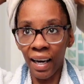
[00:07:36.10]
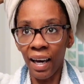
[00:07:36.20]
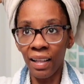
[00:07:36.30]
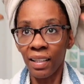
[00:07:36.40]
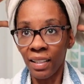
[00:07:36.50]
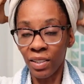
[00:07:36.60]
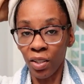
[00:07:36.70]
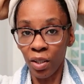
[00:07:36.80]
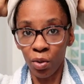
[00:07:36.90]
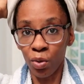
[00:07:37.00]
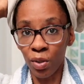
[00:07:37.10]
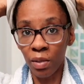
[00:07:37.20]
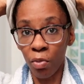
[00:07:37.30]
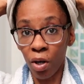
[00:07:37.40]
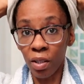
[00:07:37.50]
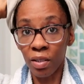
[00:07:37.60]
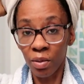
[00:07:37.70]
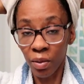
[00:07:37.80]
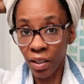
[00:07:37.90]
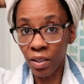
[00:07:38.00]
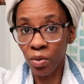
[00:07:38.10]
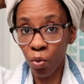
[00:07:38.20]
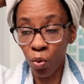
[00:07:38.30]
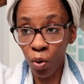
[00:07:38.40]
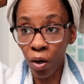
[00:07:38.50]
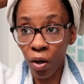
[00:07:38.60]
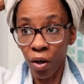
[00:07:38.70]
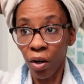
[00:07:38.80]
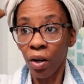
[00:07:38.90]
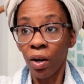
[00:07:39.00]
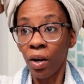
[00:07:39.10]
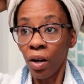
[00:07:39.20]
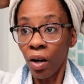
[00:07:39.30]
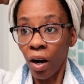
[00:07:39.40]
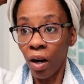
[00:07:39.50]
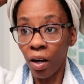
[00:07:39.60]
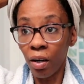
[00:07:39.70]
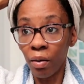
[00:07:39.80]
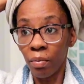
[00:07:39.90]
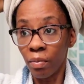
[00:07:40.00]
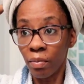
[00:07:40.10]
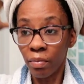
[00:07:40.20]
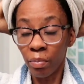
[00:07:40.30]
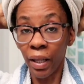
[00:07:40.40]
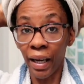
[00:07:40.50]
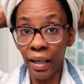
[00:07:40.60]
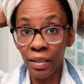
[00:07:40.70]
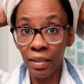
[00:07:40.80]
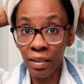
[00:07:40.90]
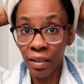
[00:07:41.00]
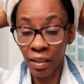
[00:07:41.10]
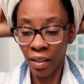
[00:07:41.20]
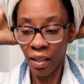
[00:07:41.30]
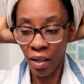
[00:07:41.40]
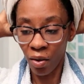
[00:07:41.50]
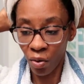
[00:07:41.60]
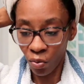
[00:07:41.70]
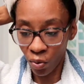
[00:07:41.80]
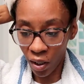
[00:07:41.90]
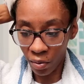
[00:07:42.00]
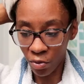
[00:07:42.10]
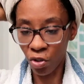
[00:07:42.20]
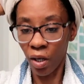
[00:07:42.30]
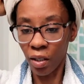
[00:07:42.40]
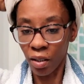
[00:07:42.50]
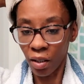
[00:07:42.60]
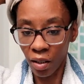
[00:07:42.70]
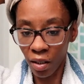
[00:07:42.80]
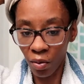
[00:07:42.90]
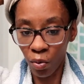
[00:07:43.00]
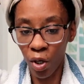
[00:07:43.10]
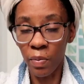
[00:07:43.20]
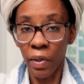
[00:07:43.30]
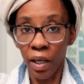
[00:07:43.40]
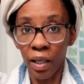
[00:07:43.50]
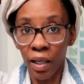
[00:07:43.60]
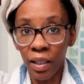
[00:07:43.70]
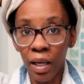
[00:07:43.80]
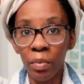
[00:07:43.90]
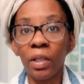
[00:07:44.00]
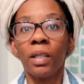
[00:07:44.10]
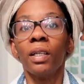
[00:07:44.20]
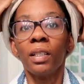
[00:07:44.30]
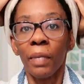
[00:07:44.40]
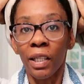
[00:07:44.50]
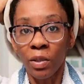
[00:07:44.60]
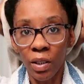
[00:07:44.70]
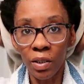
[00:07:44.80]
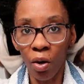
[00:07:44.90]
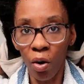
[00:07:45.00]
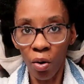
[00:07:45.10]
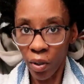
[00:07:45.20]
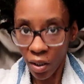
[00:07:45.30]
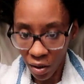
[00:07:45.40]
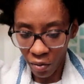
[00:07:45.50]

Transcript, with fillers: I either need to start doing smaller twists or um, plaits when I'm trying to uh, wash my hair like that because my twists always